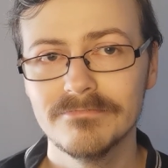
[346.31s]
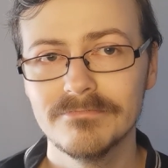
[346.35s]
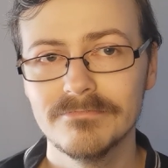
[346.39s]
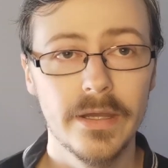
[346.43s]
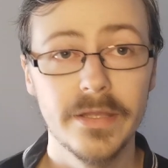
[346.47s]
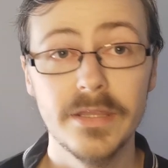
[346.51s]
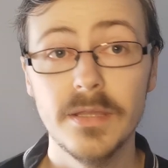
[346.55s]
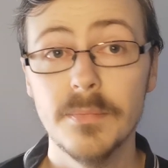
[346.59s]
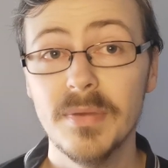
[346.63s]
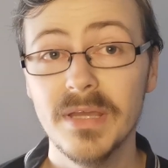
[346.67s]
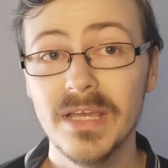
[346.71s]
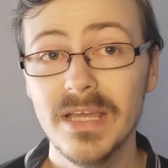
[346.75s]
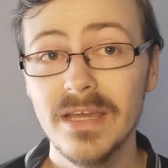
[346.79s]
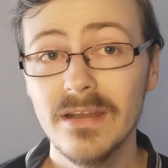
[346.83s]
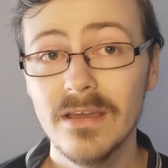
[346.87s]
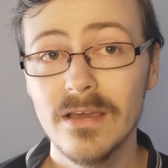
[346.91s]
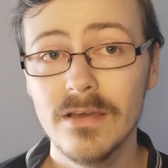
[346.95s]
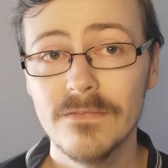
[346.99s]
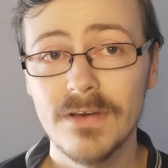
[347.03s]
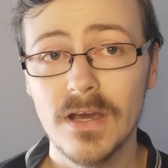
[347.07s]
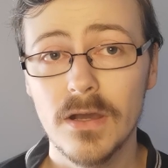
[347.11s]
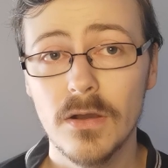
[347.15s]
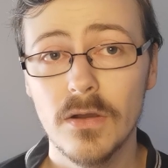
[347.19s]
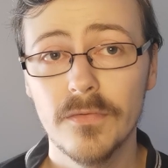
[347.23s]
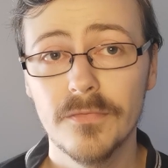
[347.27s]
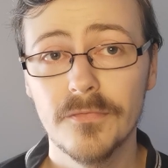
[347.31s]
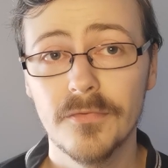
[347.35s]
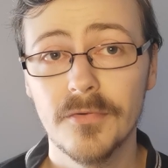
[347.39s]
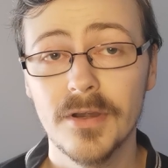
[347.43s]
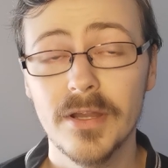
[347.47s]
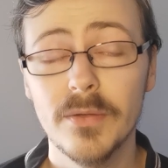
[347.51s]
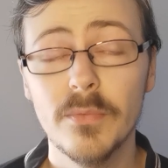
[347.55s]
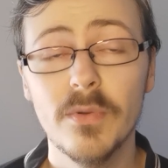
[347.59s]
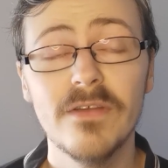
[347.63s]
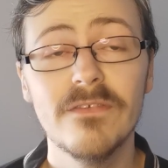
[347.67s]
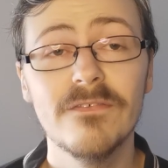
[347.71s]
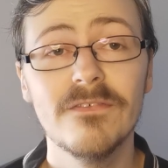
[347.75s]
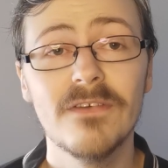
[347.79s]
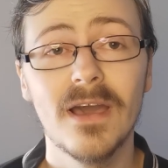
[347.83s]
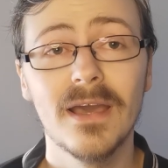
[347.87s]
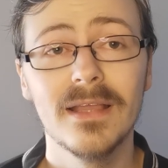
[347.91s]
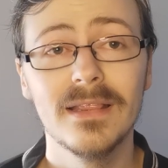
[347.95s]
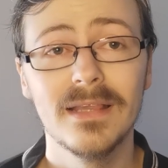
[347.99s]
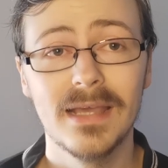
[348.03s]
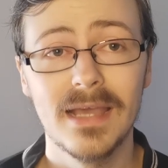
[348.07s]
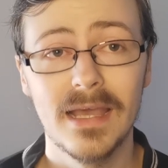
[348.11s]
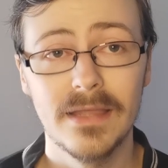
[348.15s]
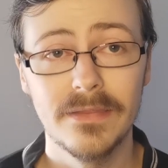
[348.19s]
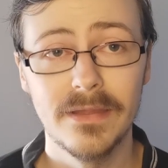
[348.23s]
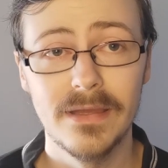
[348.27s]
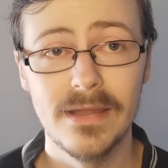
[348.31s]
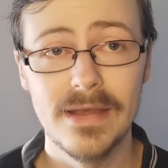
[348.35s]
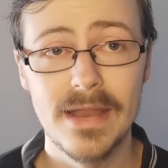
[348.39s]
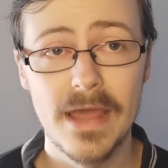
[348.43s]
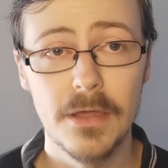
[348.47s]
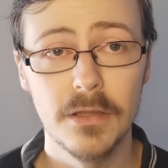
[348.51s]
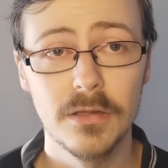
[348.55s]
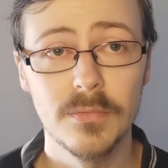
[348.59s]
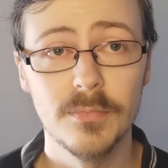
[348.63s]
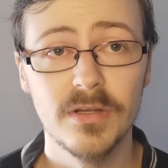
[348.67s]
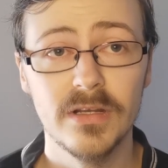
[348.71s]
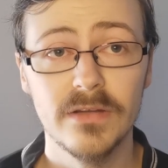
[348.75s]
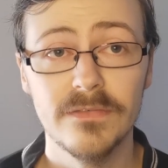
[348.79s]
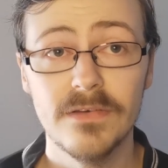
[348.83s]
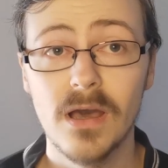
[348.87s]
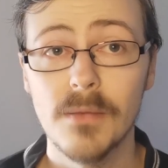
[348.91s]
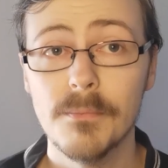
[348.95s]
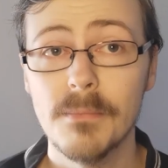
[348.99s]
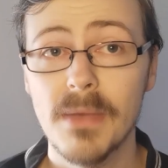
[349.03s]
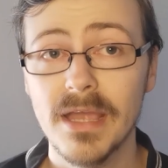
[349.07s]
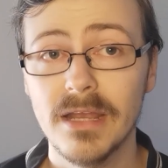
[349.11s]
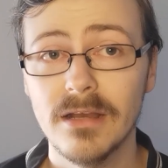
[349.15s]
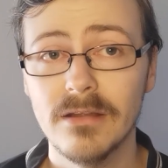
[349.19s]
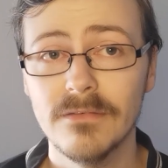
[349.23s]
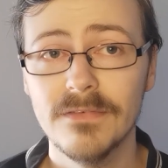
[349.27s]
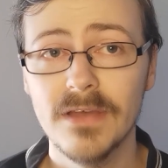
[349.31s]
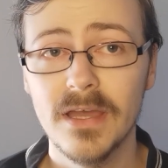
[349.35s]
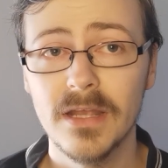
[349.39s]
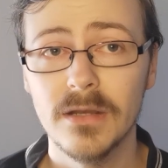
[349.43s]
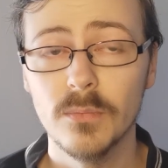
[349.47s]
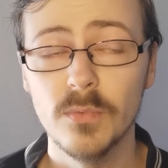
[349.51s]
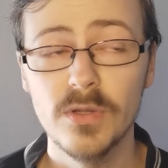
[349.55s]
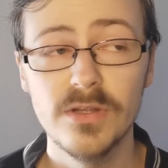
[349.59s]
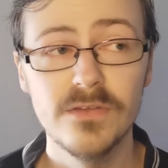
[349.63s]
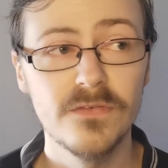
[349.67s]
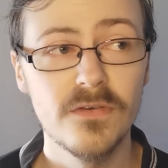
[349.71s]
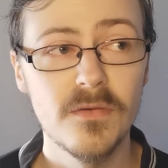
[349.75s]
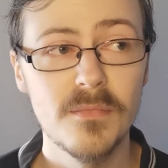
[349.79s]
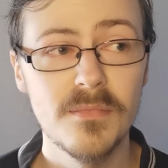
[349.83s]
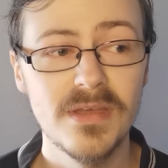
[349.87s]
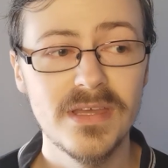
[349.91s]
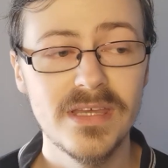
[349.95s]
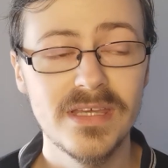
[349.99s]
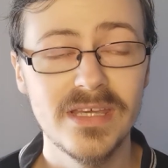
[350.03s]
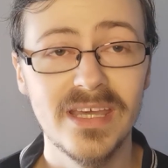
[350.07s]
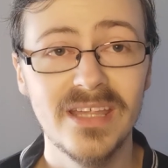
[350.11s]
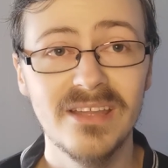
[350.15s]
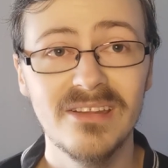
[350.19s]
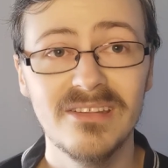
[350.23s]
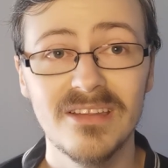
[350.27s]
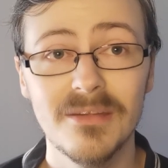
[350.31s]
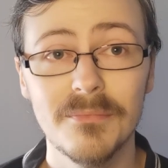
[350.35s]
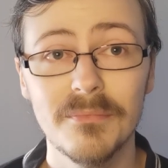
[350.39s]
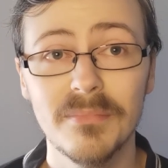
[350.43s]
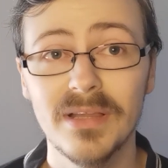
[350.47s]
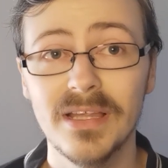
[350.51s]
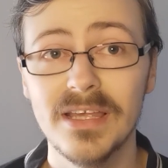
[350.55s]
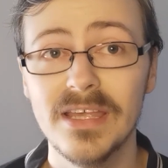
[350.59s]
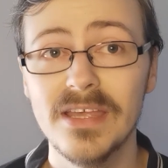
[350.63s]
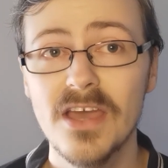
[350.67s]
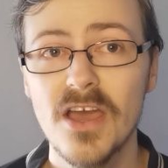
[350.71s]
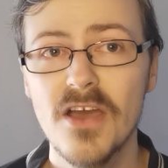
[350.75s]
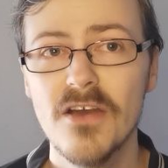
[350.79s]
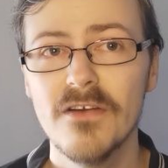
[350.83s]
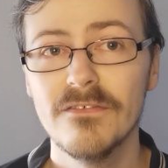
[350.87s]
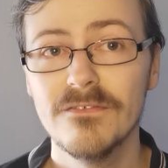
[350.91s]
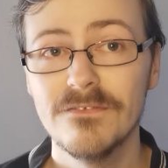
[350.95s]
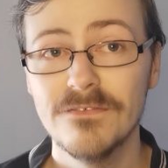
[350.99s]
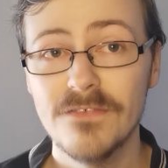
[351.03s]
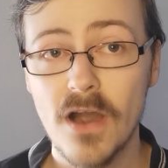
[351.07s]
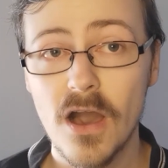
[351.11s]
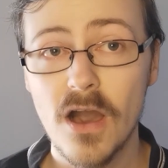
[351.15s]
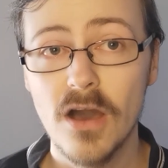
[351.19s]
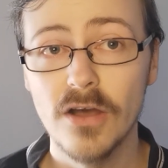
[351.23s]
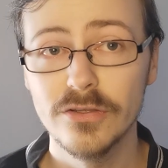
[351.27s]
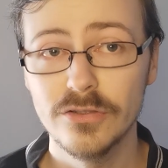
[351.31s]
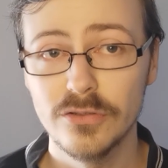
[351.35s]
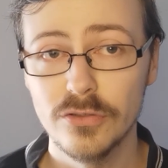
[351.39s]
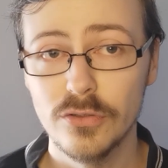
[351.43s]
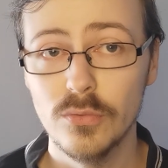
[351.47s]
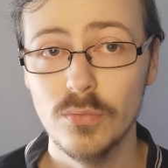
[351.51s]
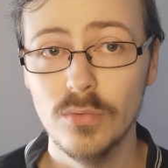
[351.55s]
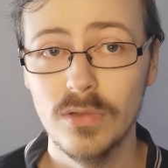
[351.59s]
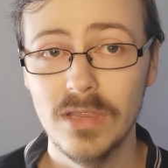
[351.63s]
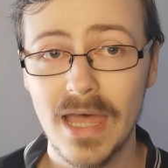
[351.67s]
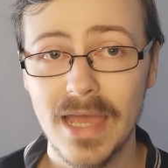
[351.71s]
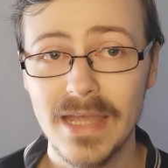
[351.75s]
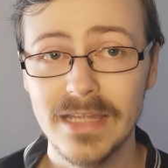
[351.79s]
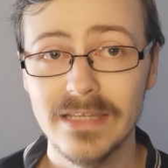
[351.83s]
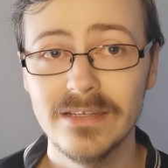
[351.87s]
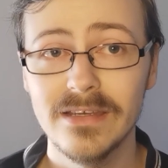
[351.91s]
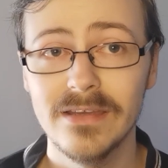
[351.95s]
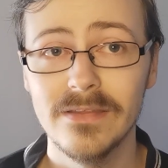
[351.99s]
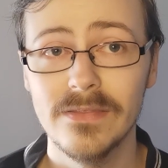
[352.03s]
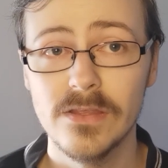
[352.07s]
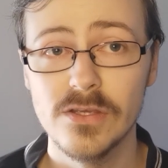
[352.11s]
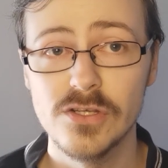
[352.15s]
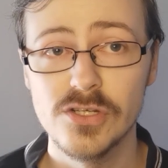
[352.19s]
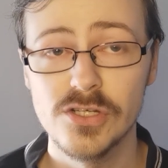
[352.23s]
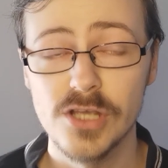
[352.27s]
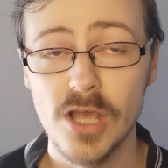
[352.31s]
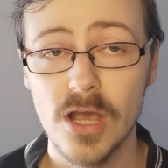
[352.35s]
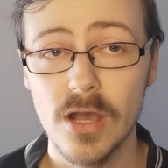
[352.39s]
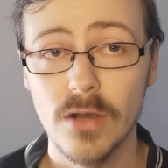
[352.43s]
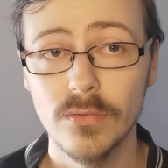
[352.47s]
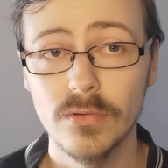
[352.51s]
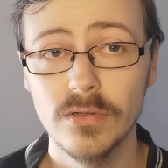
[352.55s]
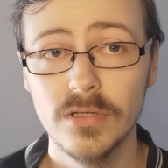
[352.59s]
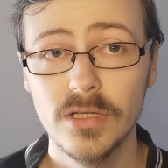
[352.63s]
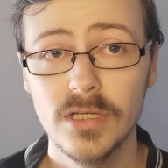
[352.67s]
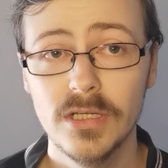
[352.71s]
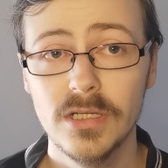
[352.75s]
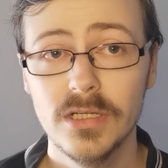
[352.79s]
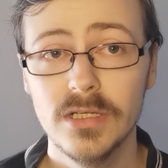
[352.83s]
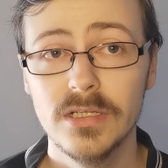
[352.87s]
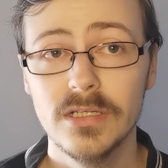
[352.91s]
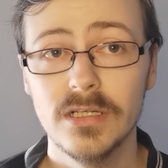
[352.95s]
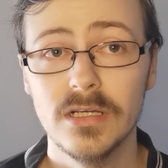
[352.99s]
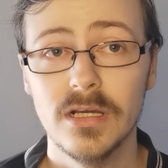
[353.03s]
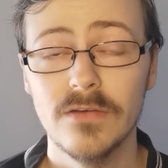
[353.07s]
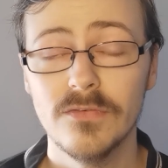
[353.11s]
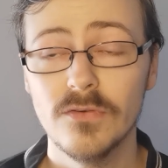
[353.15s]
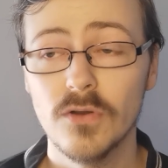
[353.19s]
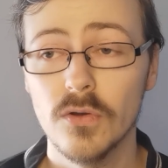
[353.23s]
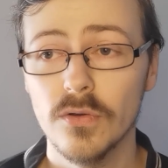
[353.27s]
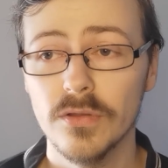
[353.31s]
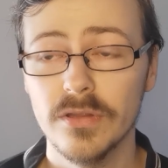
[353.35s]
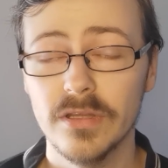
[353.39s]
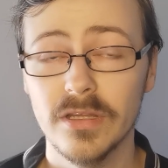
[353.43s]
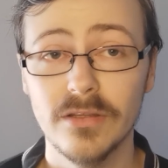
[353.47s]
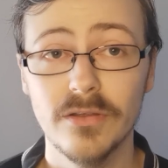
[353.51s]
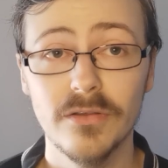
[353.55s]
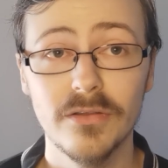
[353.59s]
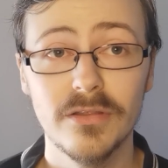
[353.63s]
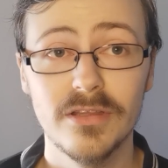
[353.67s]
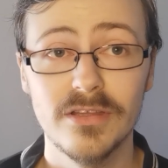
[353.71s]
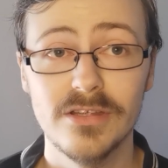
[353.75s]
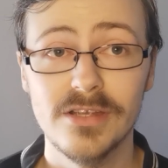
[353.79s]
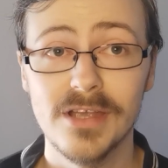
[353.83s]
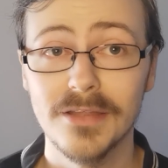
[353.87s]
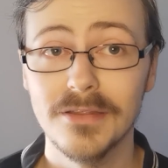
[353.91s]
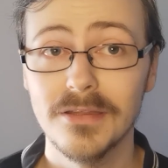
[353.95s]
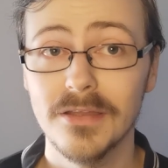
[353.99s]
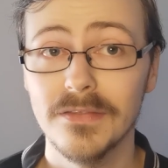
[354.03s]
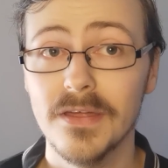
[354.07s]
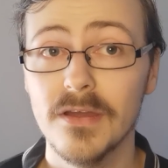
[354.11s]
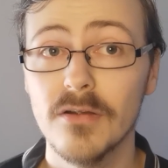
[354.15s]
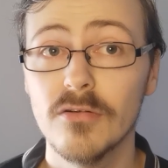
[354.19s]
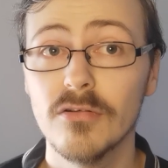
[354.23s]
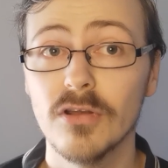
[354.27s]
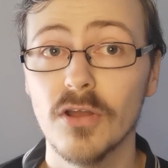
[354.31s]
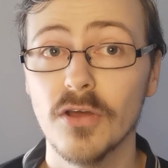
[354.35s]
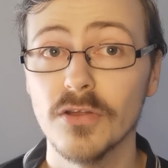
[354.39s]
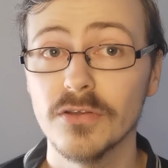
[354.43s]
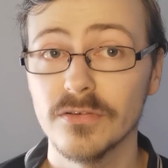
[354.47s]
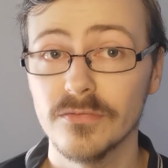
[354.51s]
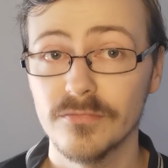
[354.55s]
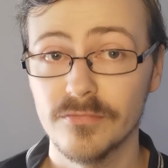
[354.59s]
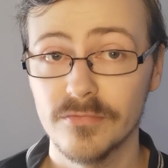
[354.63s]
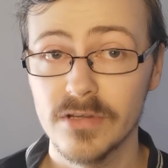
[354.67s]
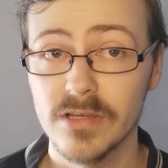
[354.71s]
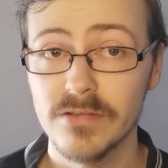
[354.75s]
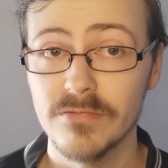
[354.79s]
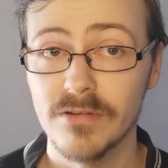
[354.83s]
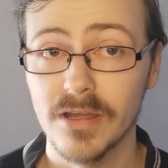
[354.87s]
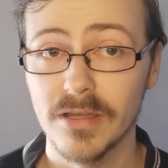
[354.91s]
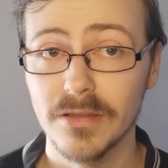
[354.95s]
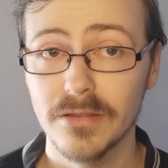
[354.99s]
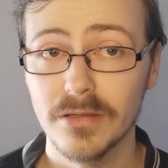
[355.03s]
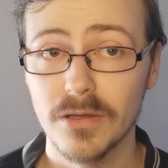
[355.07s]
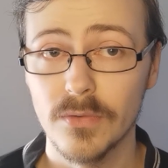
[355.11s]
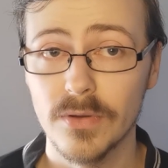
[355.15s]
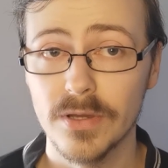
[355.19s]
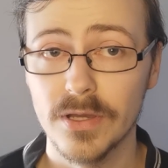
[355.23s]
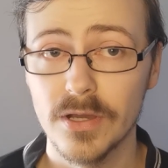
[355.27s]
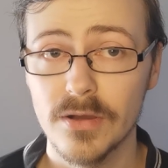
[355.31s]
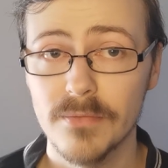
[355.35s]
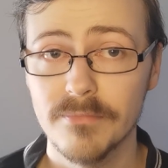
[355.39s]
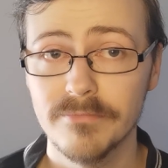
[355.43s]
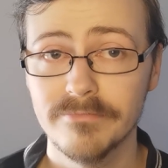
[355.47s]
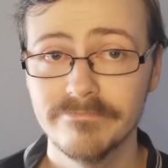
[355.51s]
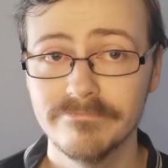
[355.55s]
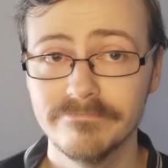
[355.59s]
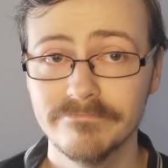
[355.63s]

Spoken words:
At the beginning of hour 3 we finally had the announcement of our main event, which for me is simply far too late in the show. Of course, it does suggest that there were a lot of rewrites going on.